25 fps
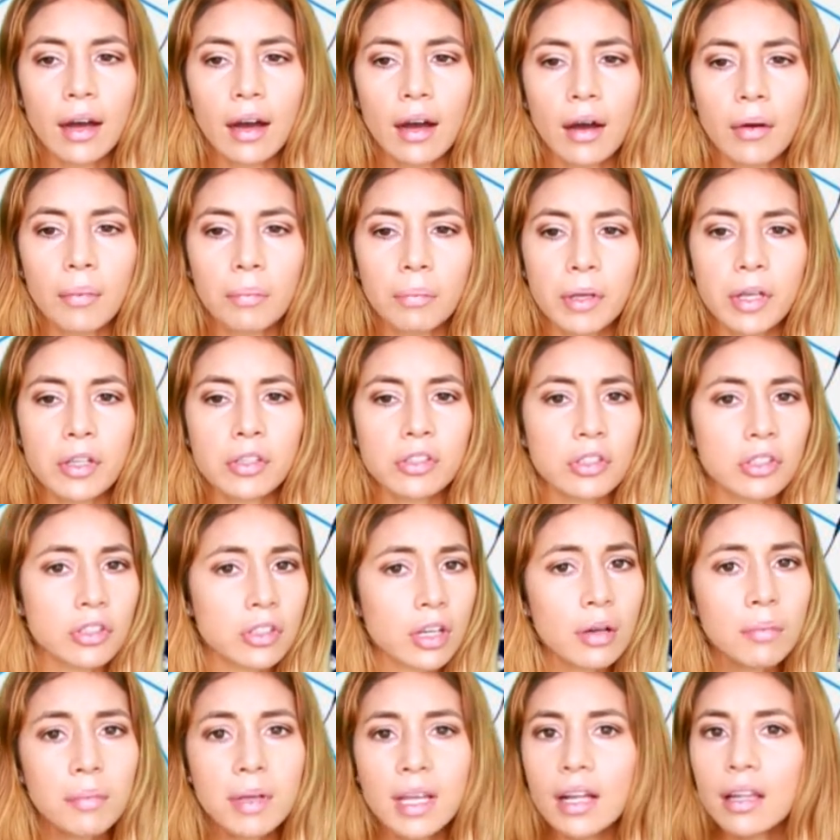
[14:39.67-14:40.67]
Because there's
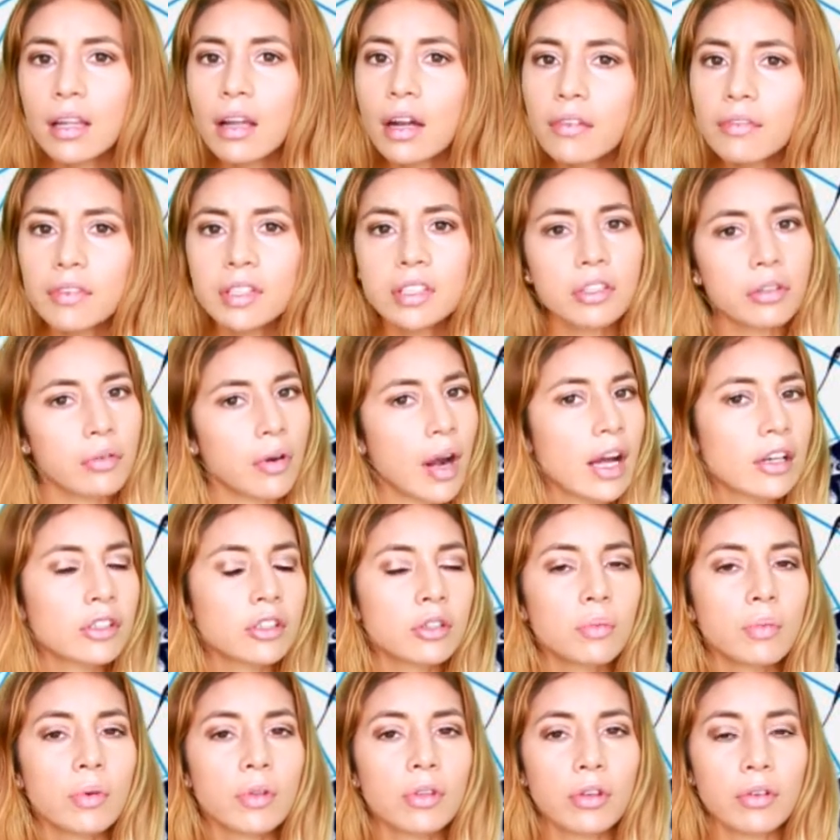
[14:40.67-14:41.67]
going to be a lot of
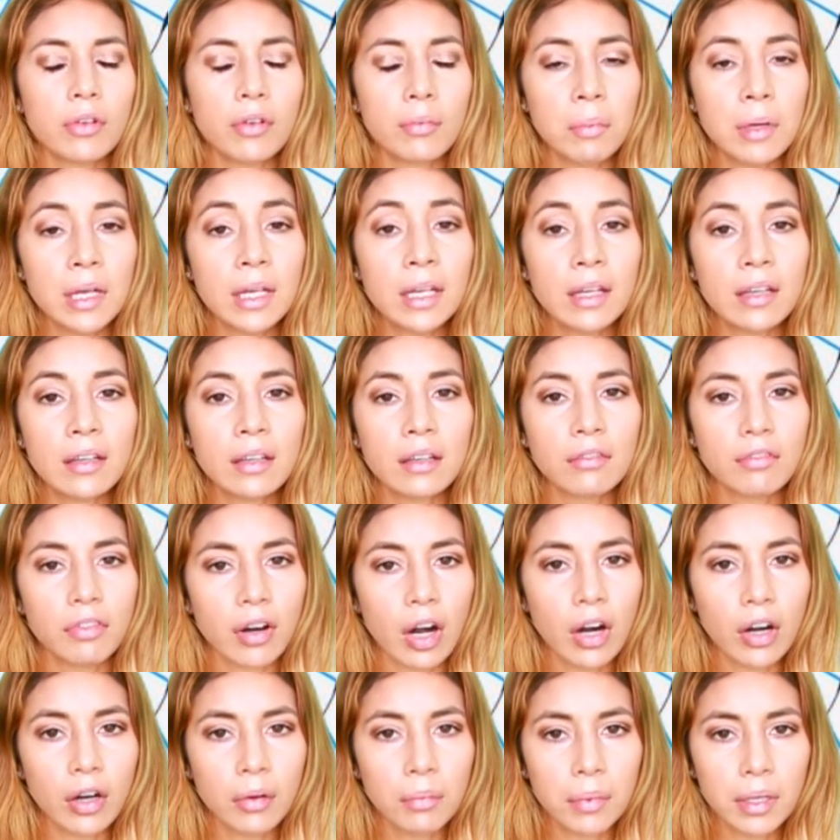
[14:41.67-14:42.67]
interaction with your immediate
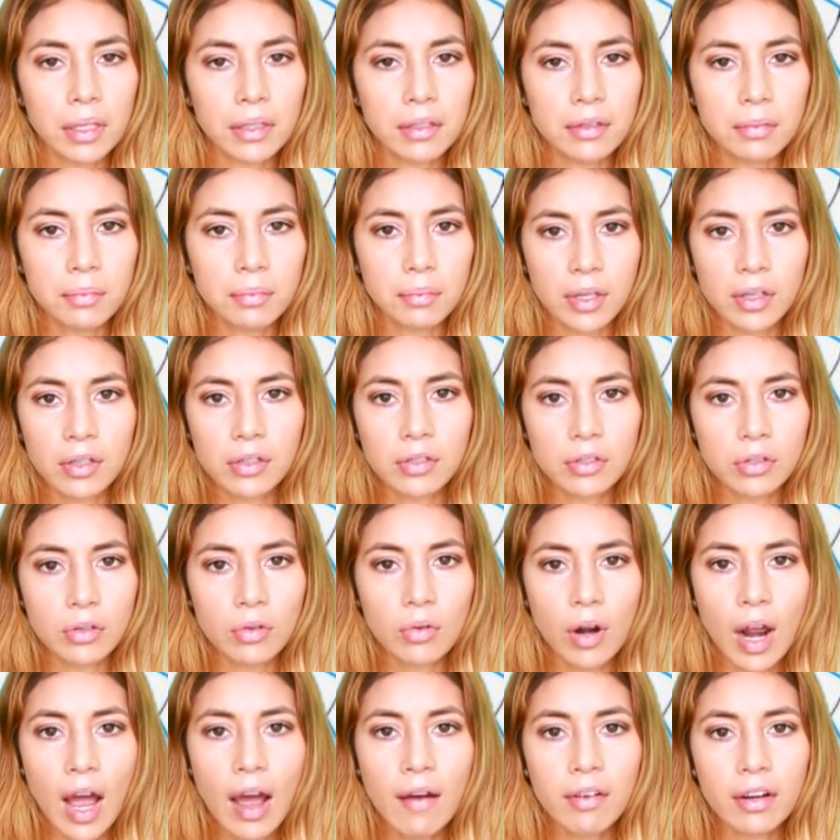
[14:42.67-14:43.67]
environment, because
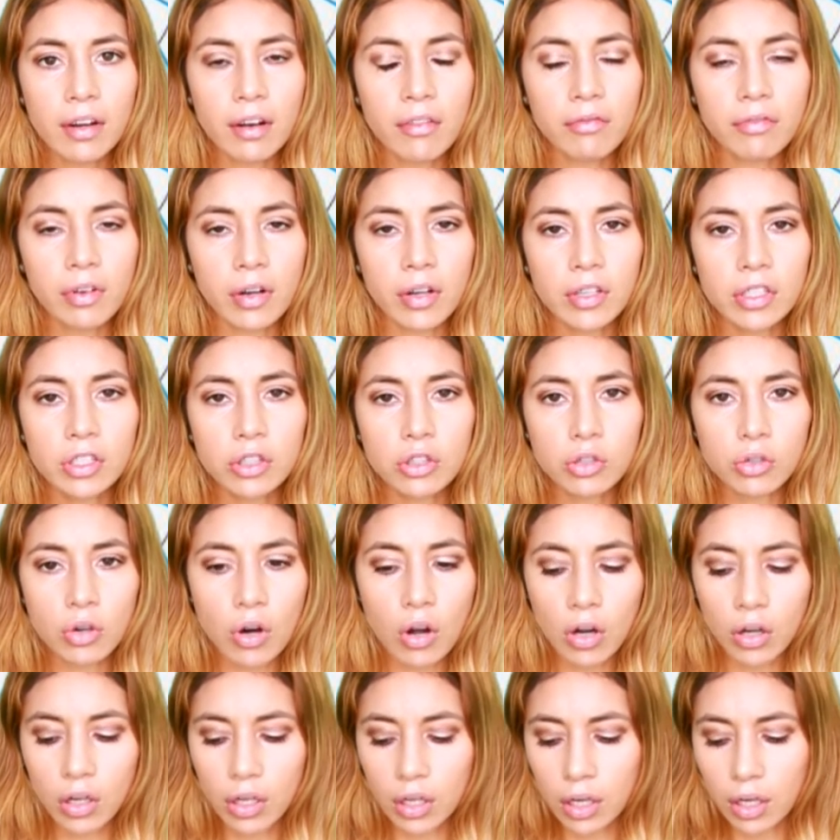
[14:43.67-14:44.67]
you're having a very
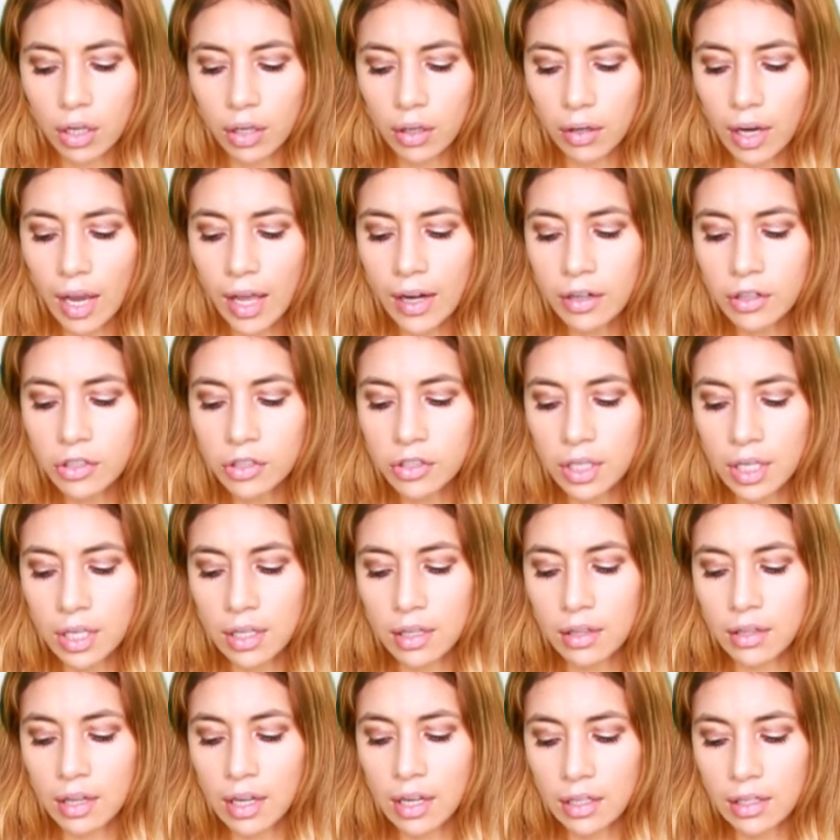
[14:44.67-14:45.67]
strong energy
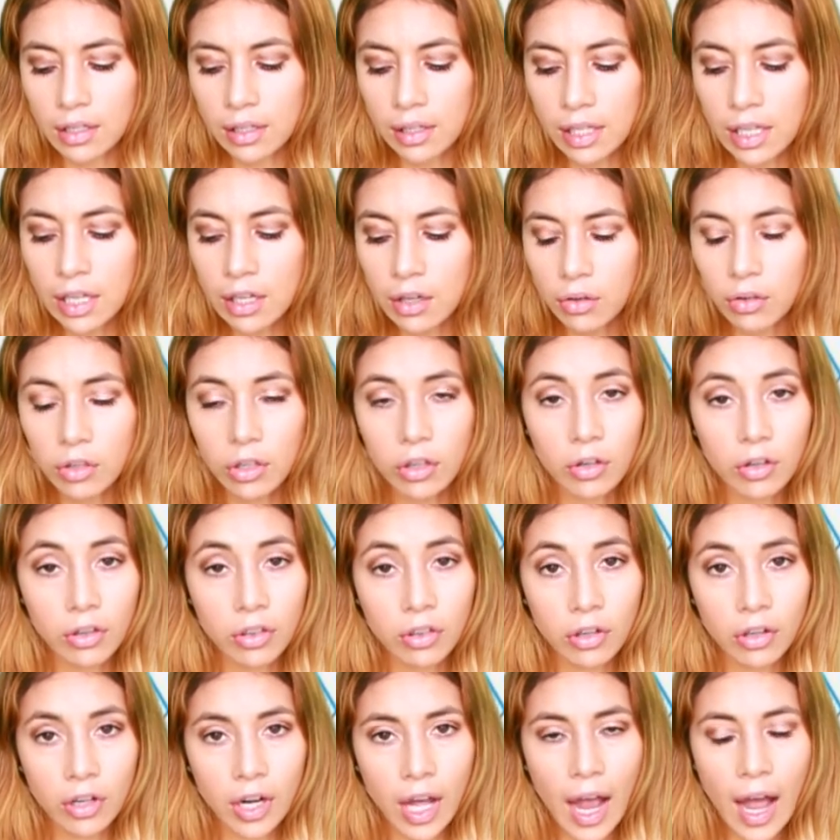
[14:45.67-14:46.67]
in Leo, your
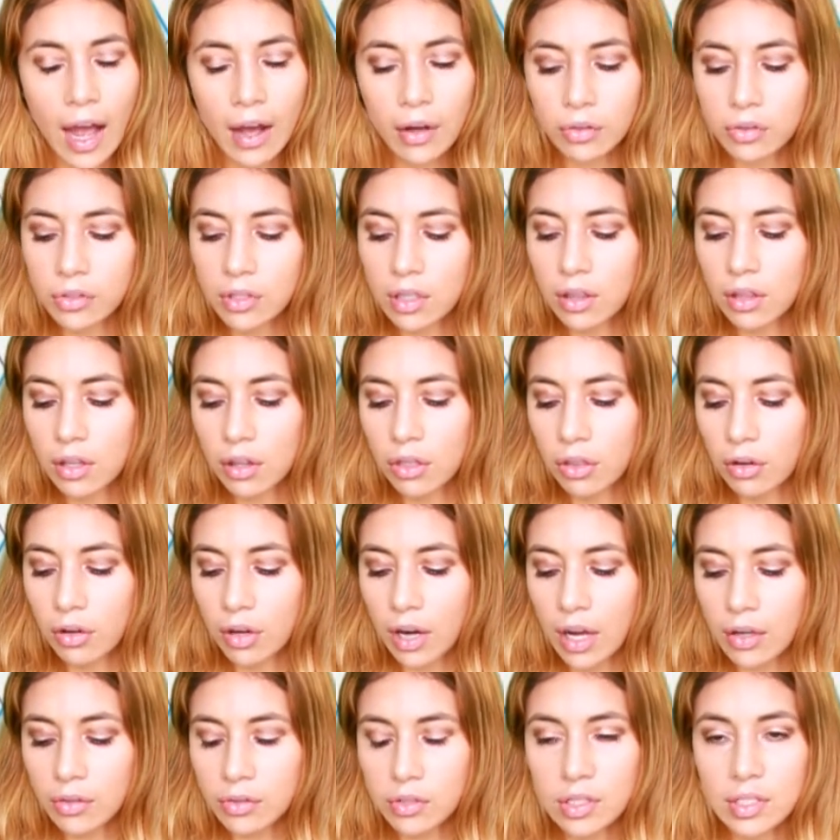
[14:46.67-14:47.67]
third house. And the third
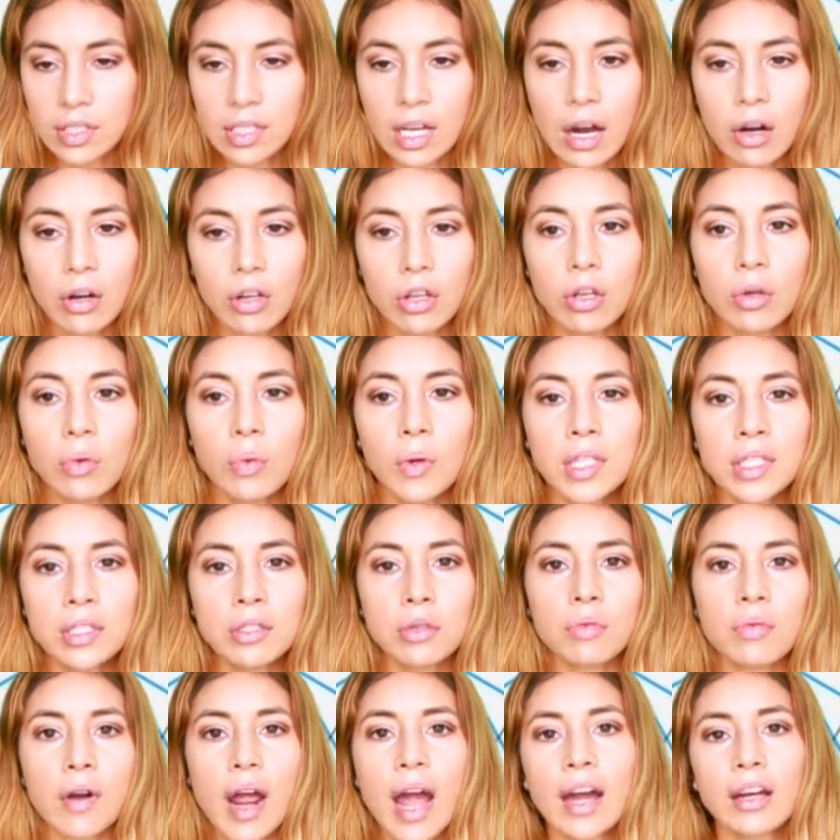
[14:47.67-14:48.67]
house is how do you
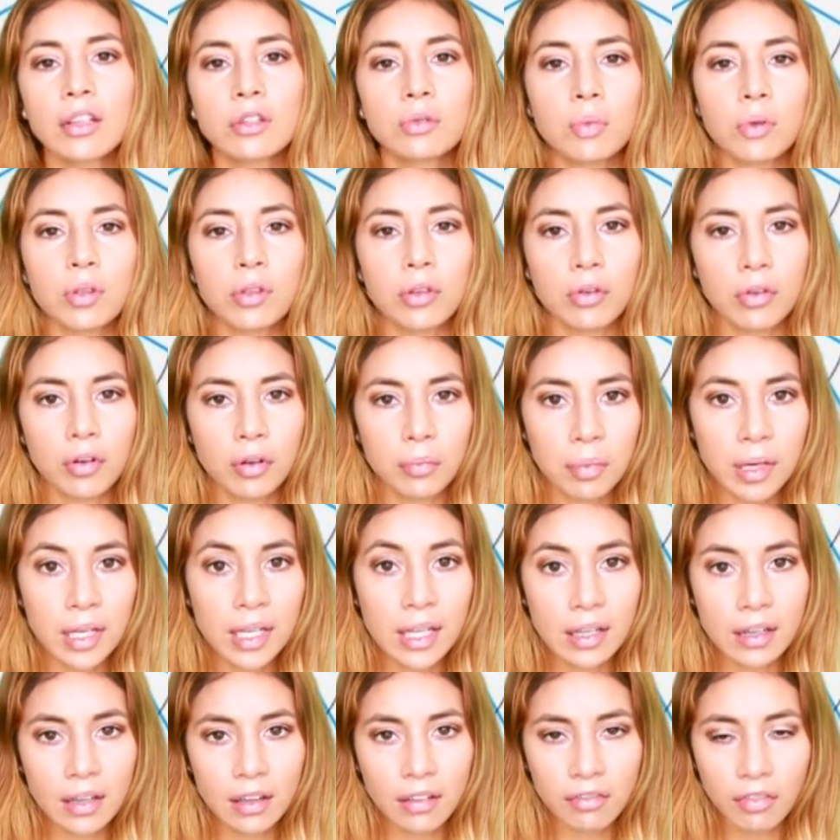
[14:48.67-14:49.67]
interact with your
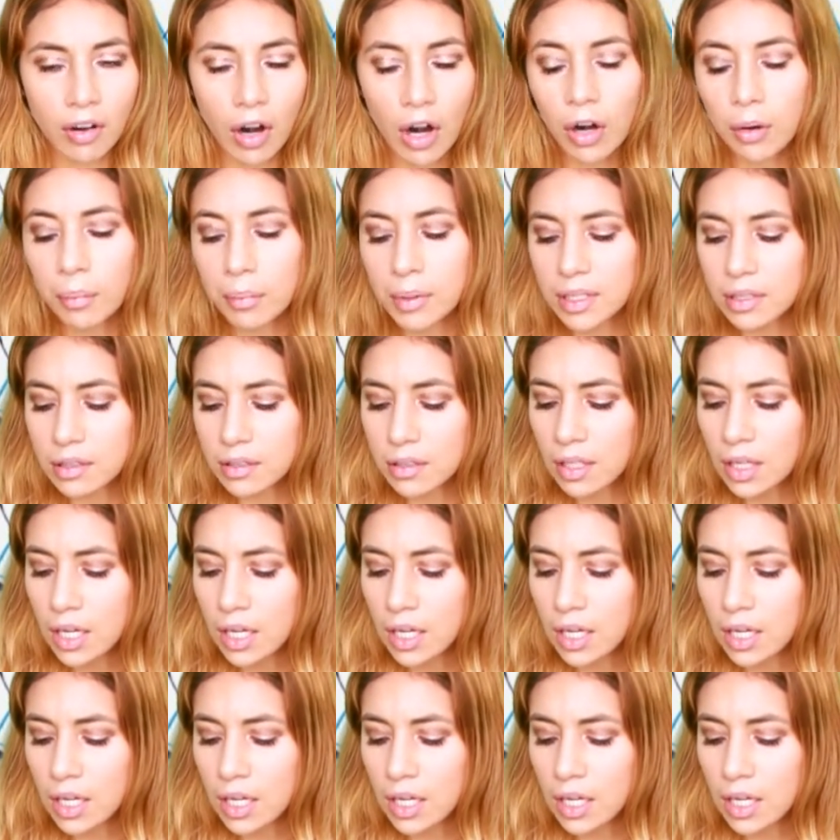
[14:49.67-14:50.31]
immediate environment.